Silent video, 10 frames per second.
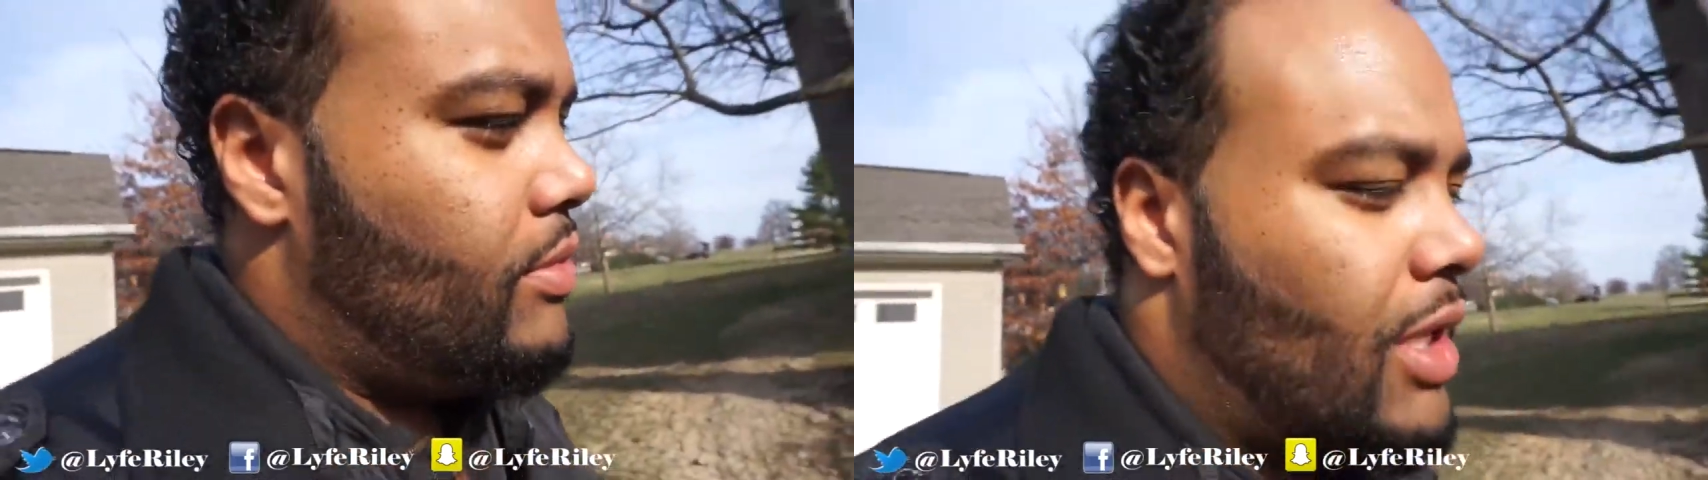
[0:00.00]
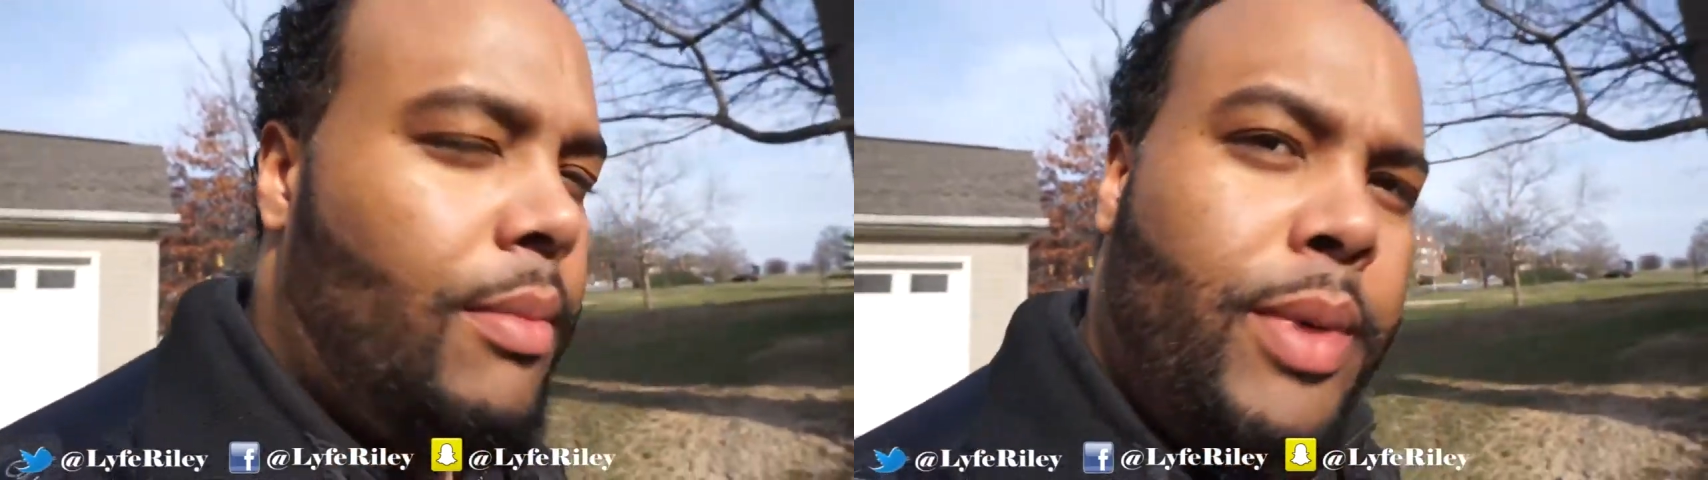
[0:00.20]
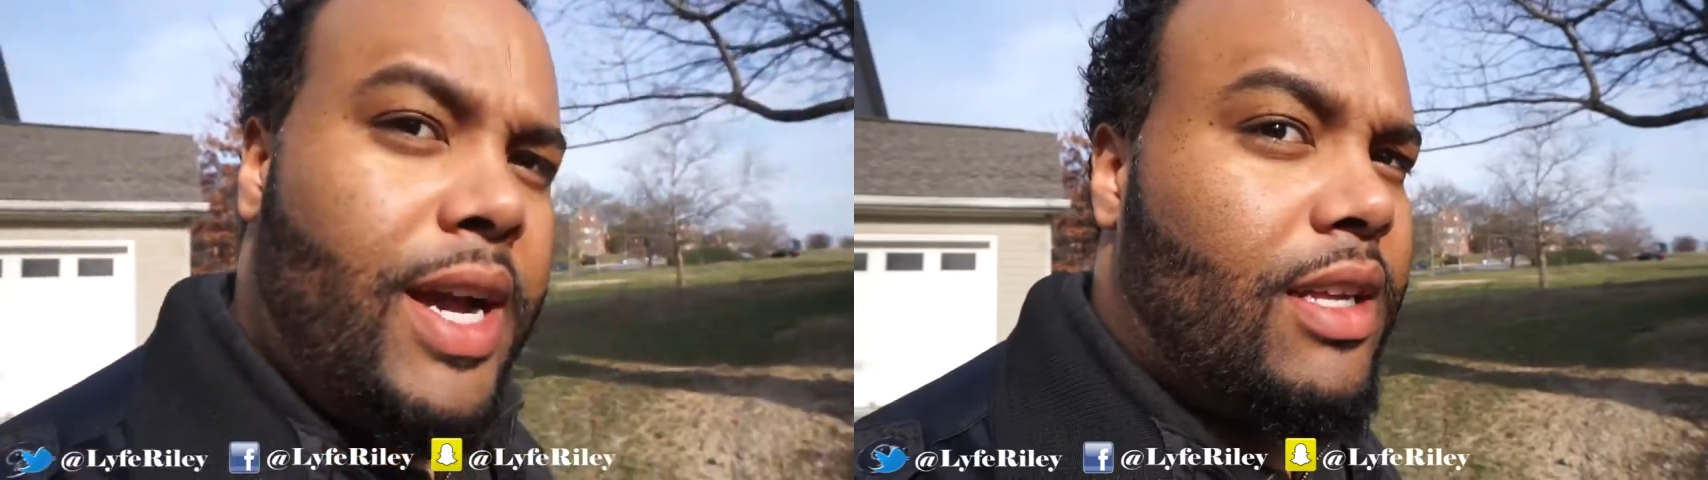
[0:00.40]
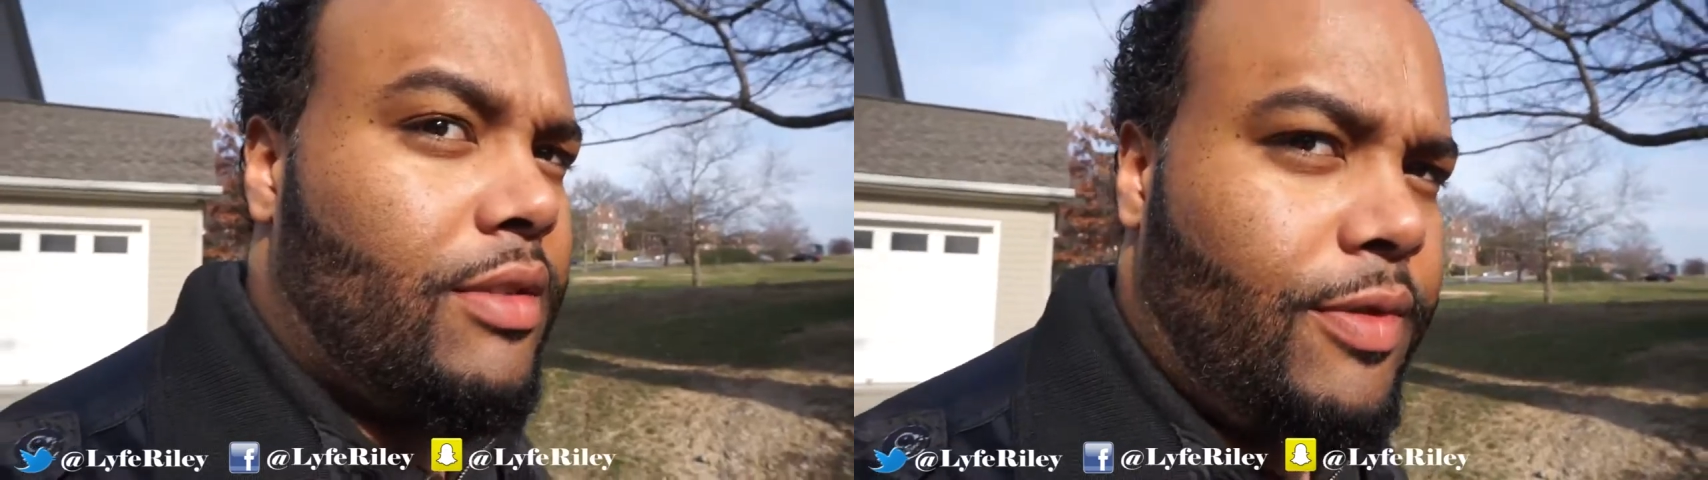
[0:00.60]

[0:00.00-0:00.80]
I'm back at the